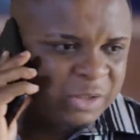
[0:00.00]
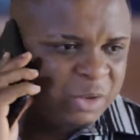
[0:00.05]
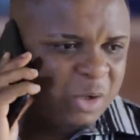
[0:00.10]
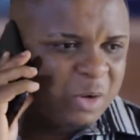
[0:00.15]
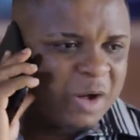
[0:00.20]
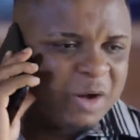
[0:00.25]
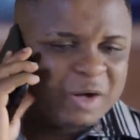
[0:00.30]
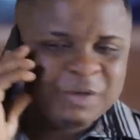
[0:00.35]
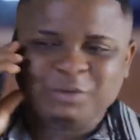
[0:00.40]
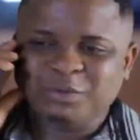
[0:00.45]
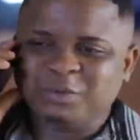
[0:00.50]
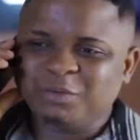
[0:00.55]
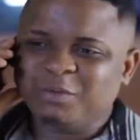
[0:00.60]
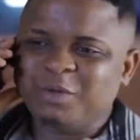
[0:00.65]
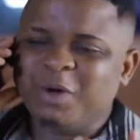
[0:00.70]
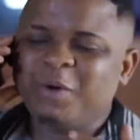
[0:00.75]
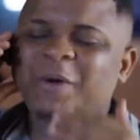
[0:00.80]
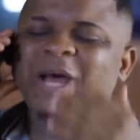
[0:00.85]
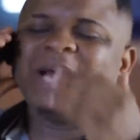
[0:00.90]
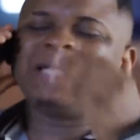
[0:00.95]
No,
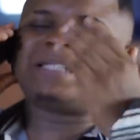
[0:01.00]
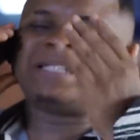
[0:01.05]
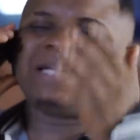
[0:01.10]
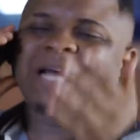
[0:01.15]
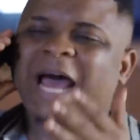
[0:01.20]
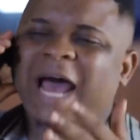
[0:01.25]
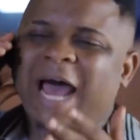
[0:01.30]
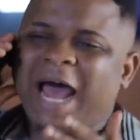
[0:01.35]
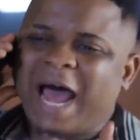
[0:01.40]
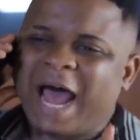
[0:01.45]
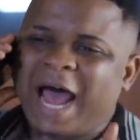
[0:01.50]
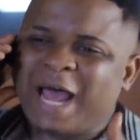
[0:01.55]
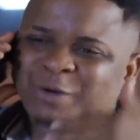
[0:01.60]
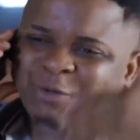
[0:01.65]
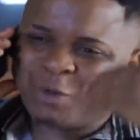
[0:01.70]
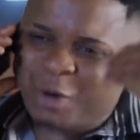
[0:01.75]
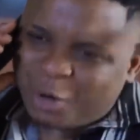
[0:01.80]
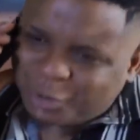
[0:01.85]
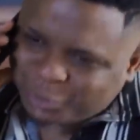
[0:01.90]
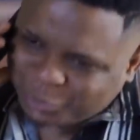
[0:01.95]
wait. I
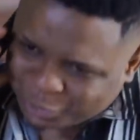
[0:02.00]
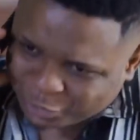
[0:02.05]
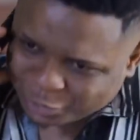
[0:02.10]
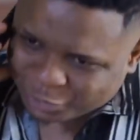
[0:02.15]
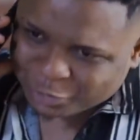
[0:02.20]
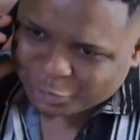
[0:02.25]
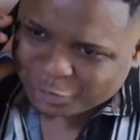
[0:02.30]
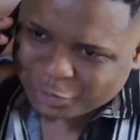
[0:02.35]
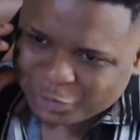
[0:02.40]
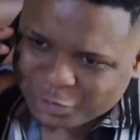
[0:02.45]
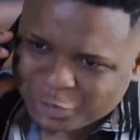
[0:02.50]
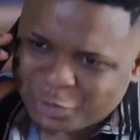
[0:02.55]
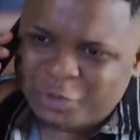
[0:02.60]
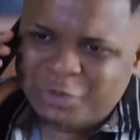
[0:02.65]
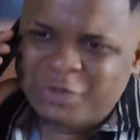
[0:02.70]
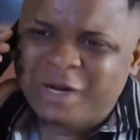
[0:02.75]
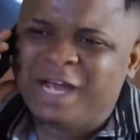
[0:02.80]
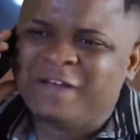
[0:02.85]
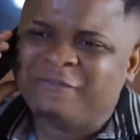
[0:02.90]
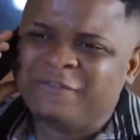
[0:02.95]
called you. You
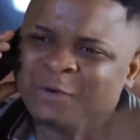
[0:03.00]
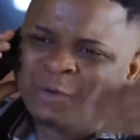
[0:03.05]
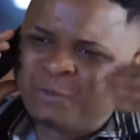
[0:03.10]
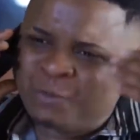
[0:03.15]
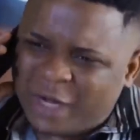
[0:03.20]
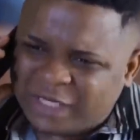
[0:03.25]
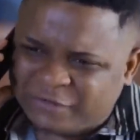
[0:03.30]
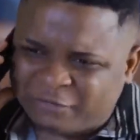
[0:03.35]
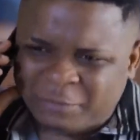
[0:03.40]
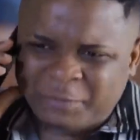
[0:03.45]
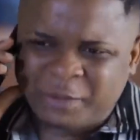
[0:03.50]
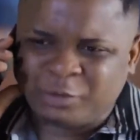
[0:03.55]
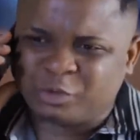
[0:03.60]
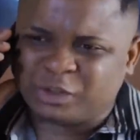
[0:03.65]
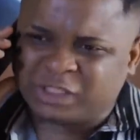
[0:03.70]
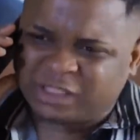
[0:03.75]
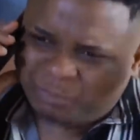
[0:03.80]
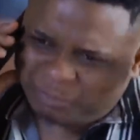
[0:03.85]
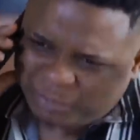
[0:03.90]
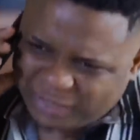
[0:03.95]
will not even wait for me
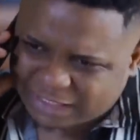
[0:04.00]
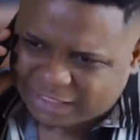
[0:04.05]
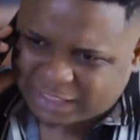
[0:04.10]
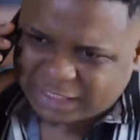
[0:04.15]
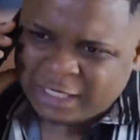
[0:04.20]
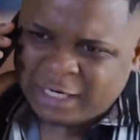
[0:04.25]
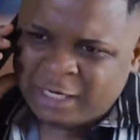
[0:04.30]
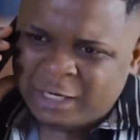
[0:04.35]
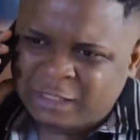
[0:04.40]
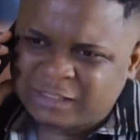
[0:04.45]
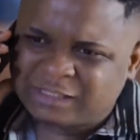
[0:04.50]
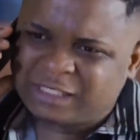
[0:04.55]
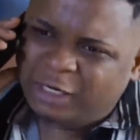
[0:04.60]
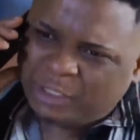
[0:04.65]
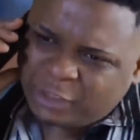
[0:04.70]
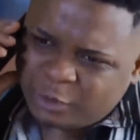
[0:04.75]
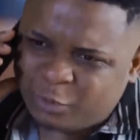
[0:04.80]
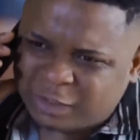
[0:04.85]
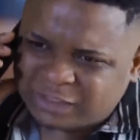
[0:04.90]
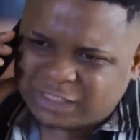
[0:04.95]
to speak.
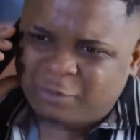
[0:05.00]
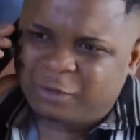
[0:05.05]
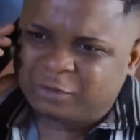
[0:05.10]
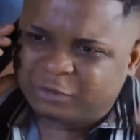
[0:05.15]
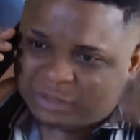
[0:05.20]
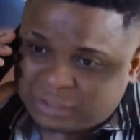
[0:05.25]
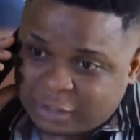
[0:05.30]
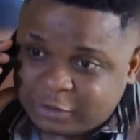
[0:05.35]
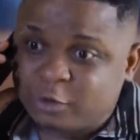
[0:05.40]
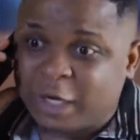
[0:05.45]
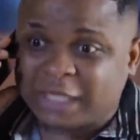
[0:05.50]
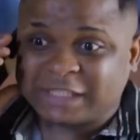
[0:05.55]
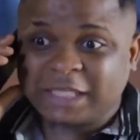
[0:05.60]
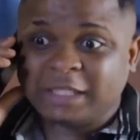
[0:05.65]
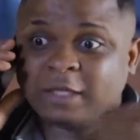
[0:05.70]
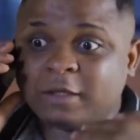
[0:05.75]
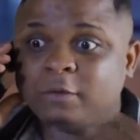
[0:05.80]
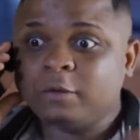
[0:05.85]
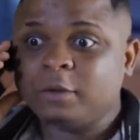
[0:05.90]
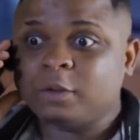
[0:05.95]
Tell you what I want to tell you.
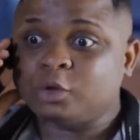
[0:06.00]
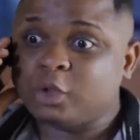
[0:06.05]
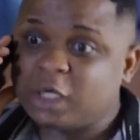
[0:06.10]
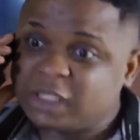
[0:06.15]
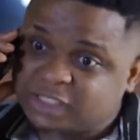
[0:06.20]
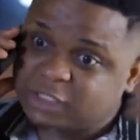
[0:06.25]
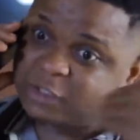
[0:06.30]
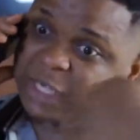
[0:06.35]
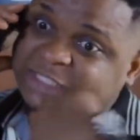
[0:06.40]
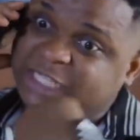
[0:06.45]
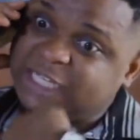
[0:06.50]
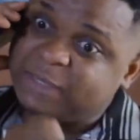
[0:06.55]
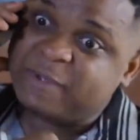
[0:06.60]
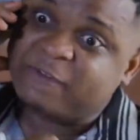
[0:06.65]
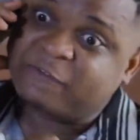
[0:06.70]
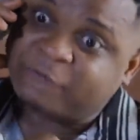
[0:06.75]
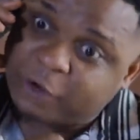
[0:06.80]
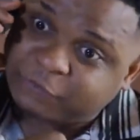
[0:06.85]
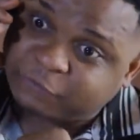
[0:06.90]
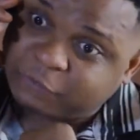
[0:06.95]
Johnson, you are telling
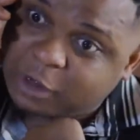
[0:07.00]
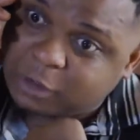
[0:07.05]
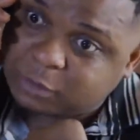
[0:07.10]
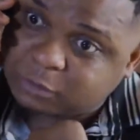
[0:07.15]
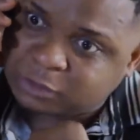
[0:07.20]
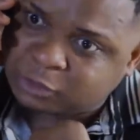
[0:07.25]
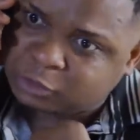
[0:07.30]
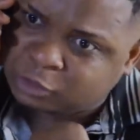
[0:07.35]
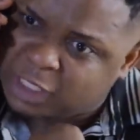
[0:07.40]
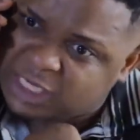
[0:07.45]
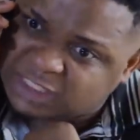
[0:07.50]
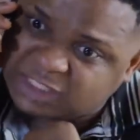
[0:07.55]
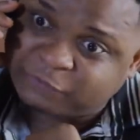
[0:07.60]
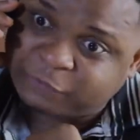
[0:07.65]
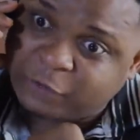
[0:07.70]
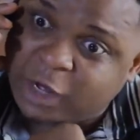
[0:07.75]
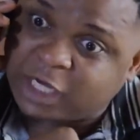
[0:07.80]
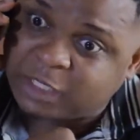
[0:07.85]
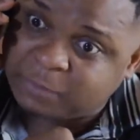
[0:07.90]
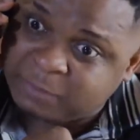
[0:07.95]
me Johnson,
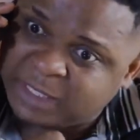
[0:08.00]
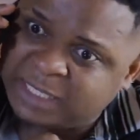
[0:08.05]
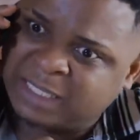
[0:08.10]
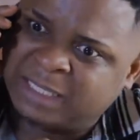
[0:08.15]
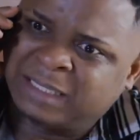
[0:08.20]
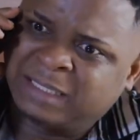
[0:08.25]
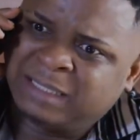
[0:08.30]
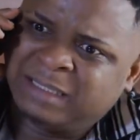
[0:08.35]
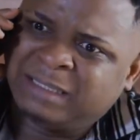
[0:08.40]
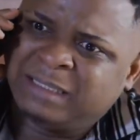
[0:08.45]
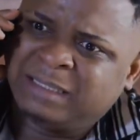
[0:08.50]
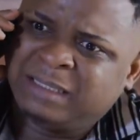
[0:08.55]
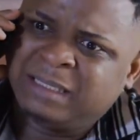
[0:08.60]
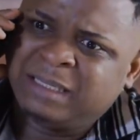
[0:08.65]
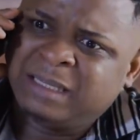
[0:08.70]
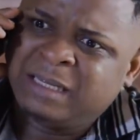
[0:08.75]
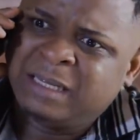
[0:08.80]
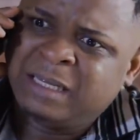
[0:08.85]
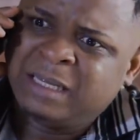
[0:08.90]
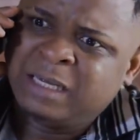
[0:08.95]
fuck me!
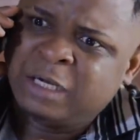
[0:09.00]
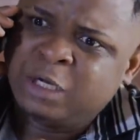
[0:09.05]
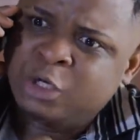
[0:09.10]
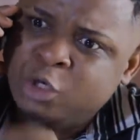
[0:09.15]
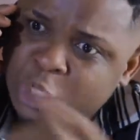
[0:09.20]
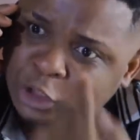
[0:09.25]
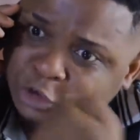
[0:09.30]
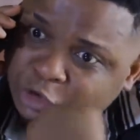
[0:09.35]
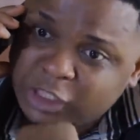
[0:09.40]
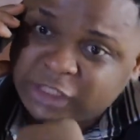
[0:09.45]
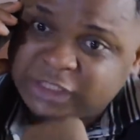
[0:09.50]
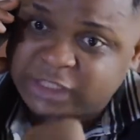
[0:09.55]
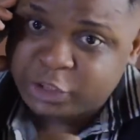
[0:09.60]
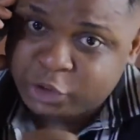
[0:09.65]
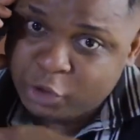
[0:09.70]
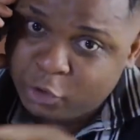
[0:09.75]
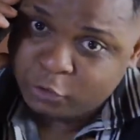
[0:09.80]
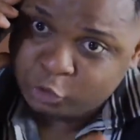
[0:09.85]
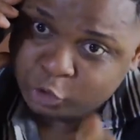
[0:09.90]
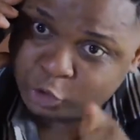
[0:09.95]
No, Johnson,
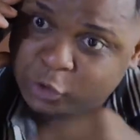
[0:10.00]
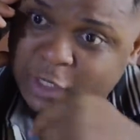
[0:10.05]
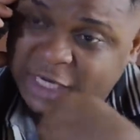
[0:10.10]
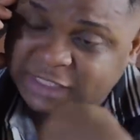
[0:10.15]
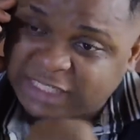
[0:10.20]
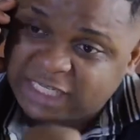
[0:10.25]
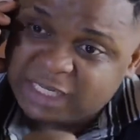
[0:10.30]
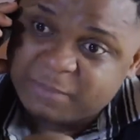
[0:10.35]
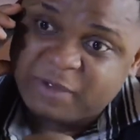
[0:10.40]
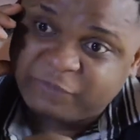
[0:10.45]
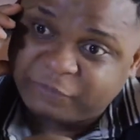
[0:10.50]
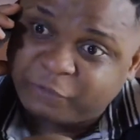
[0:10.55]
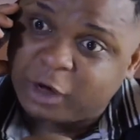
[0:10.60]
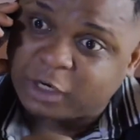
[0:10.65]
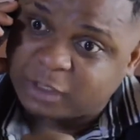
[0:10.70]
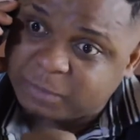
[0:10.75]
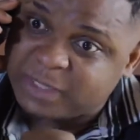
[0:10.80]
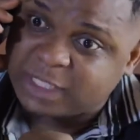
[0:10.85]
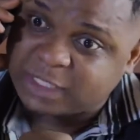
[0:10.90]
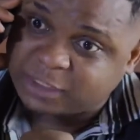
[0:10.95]
you are telling me
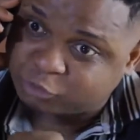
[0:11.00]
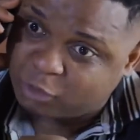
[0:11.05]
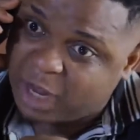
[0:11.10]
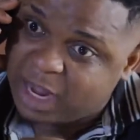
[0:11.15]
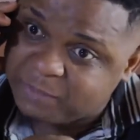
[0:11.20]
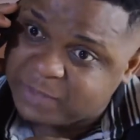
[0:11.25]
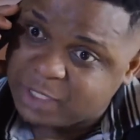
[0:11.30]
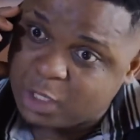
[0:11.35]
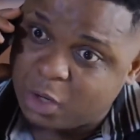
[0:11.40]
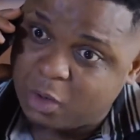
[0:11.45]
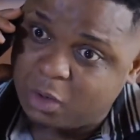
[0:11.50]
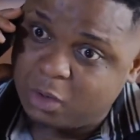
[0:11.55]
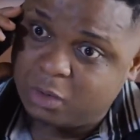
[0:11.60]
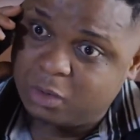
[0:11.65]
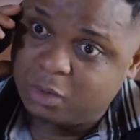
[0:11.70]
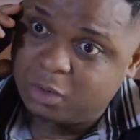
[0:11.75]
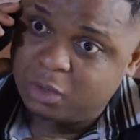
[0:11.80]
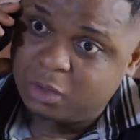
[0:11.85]
fuck me. It's Kwame, yo.